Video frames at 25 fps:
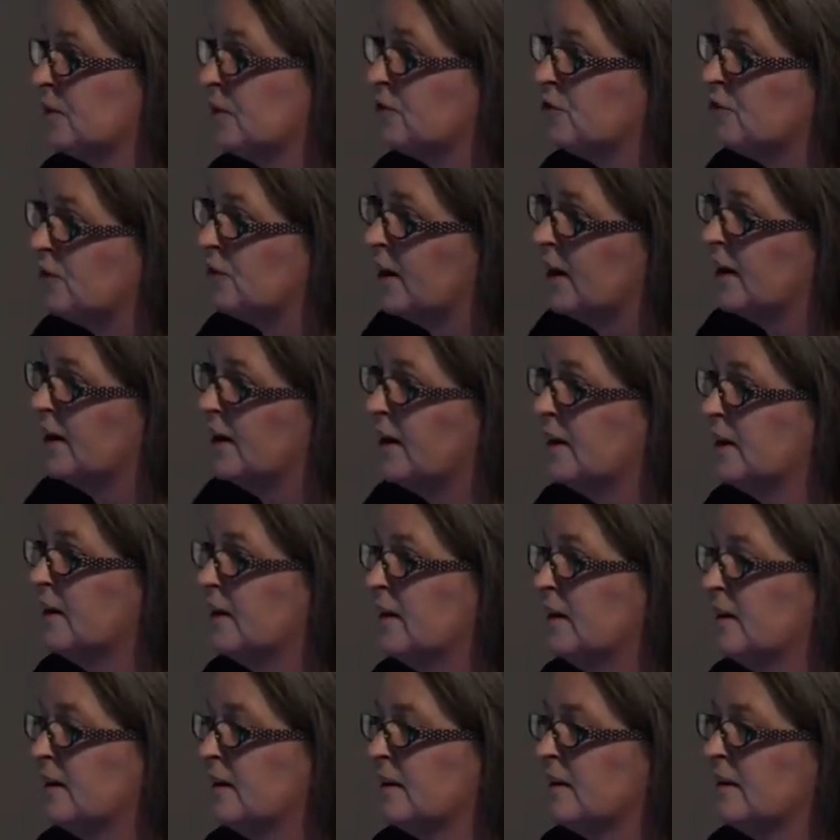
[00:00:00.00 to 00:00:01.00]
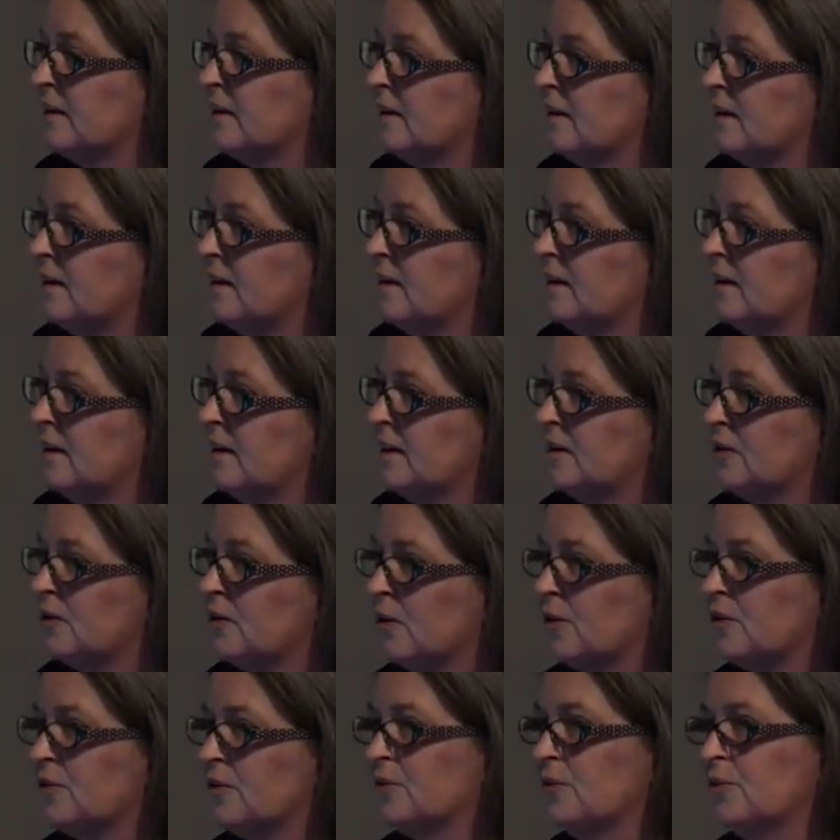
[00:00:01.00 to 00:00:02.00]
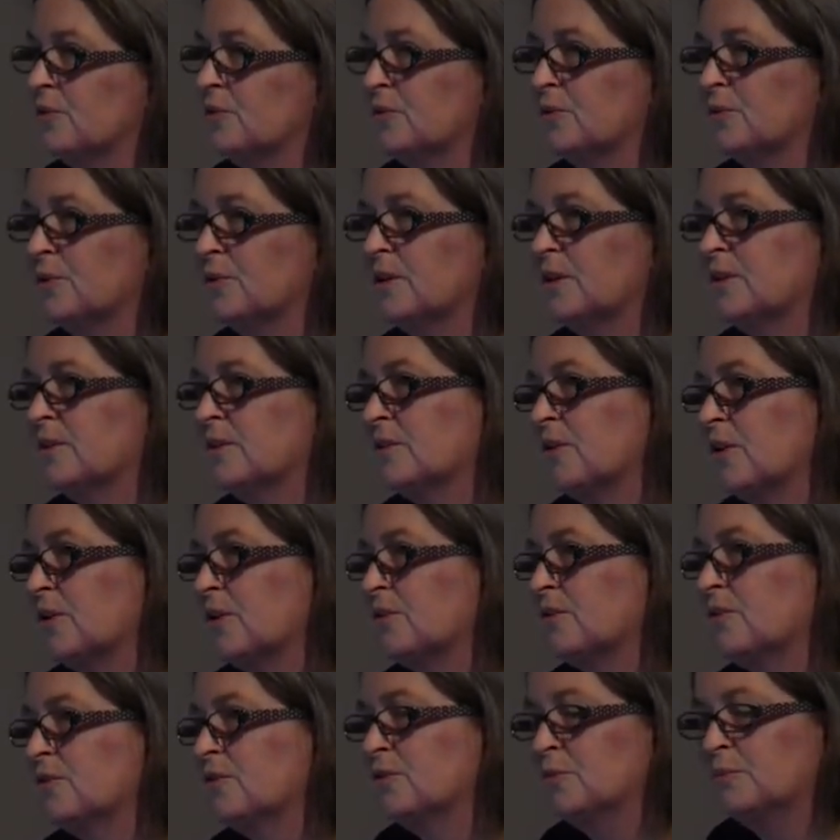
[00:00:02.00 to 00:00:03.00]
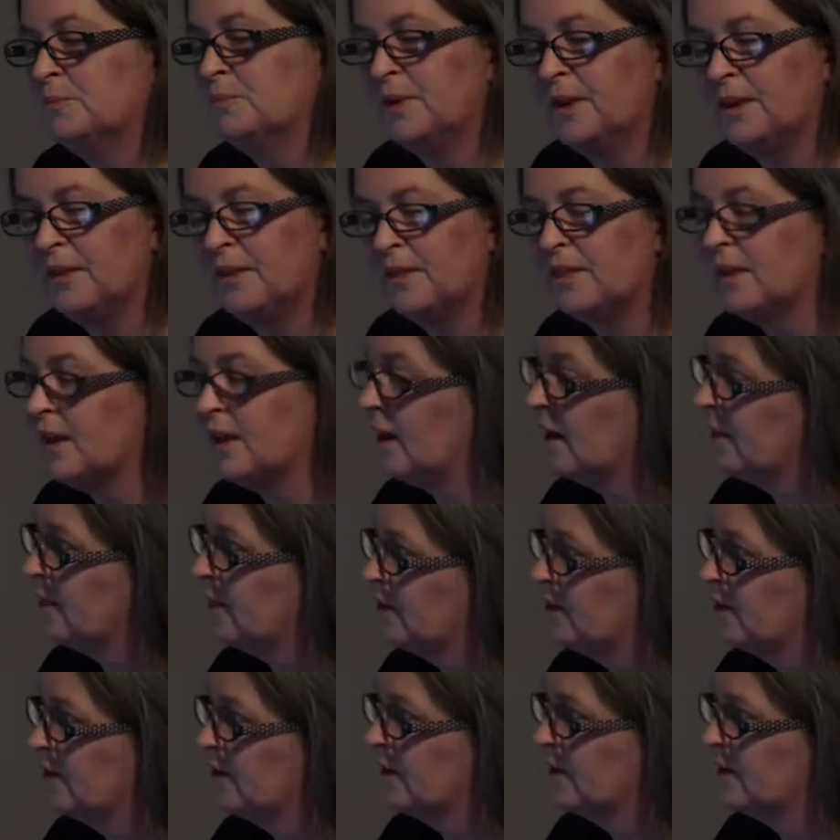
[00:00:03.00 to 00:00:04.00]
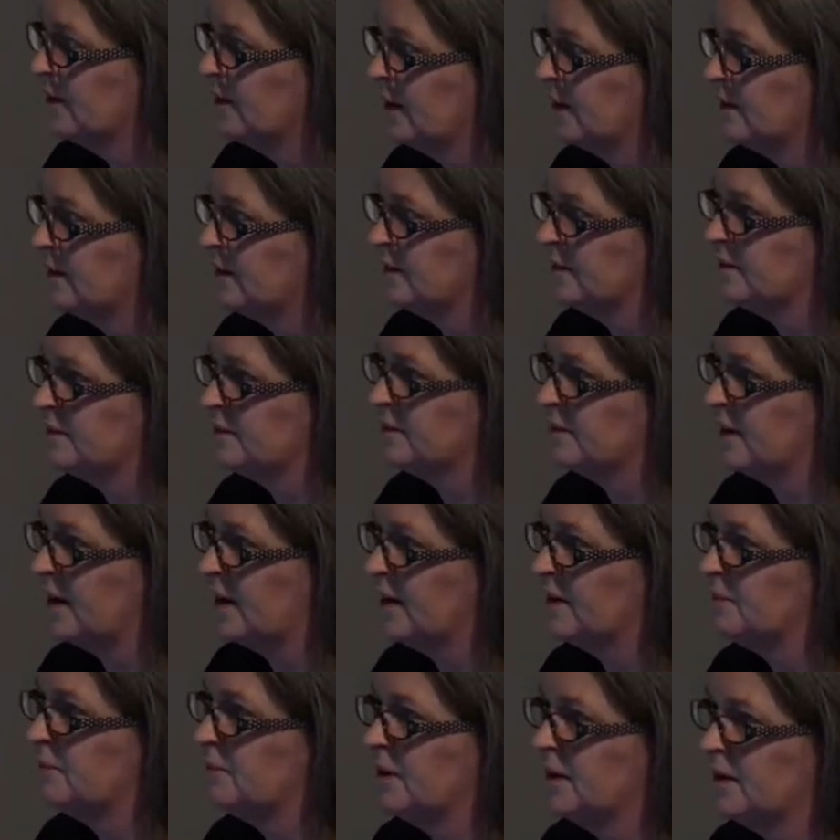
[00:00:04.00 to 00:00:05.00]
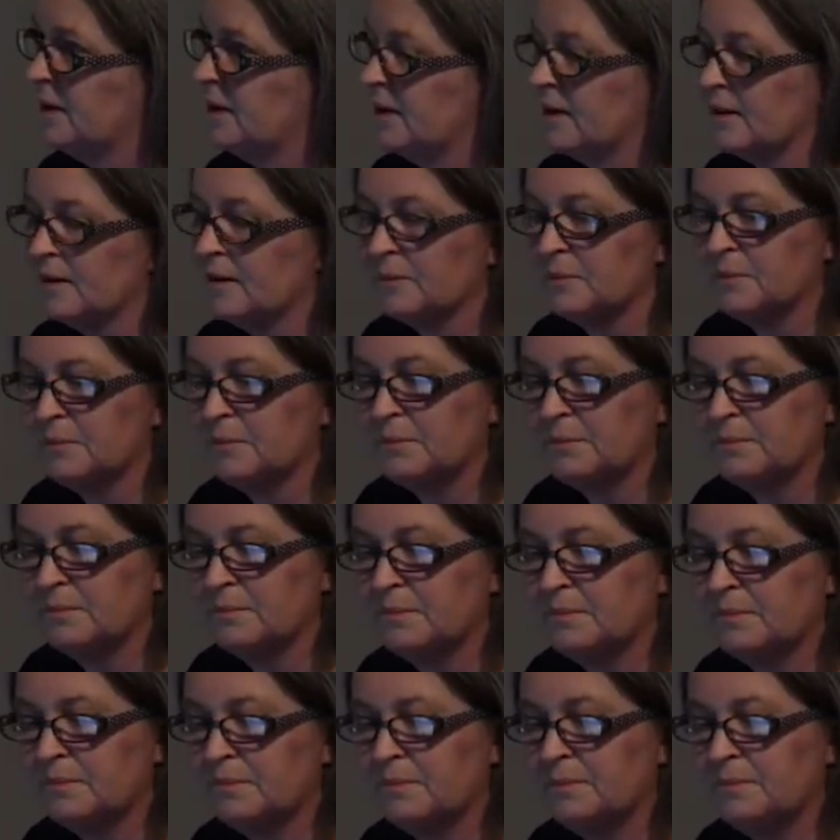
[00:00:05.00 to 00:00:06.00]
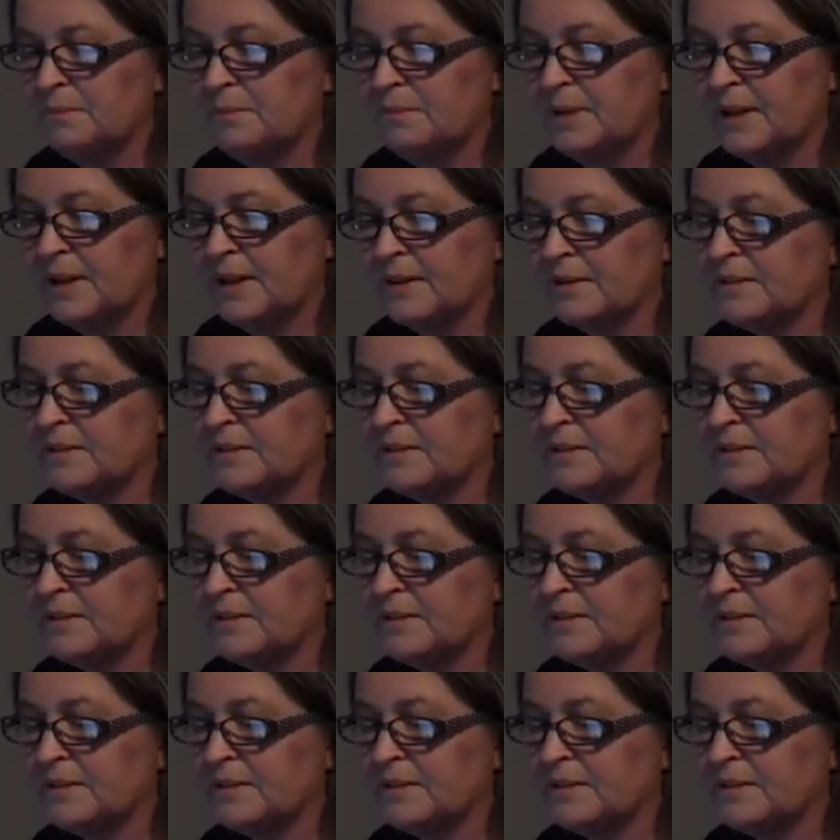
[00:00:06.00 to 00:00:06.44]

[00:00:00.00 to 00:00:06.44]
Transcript: try not to be the other that is being